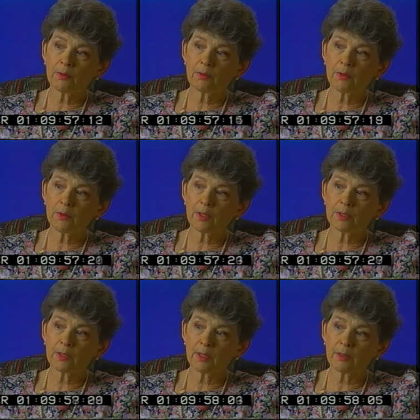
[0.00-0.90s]
to the
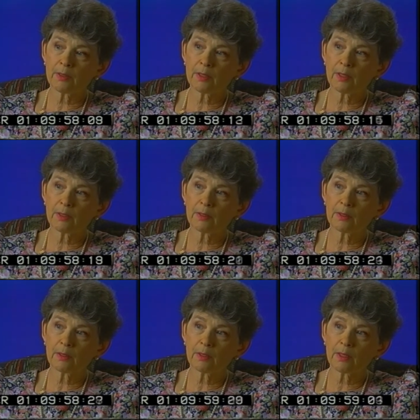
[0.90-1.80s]
extent that
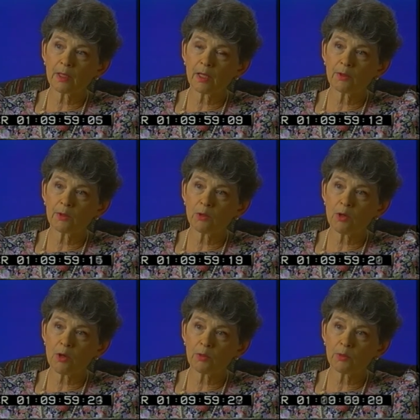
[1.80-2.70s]
I no
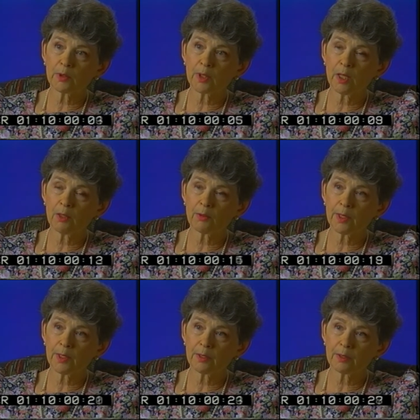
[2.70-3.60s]
longer will
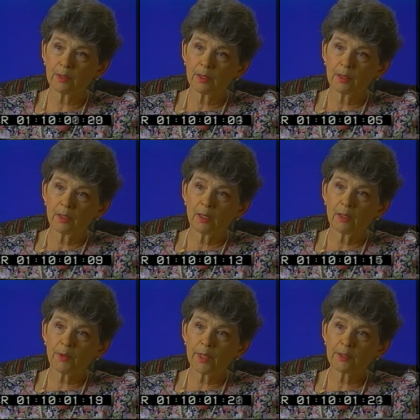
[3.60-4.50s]
tolerate
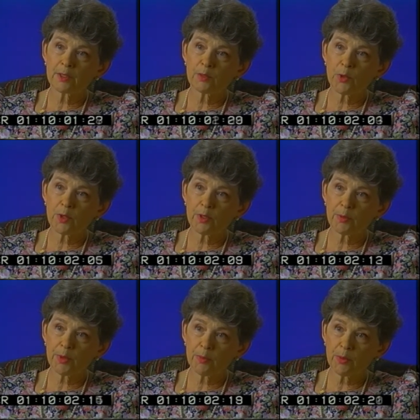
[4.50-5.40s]
racism with other
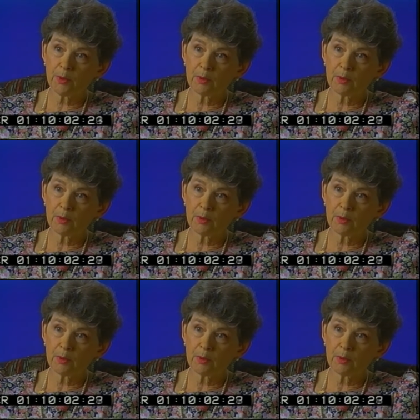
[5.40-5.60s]
people.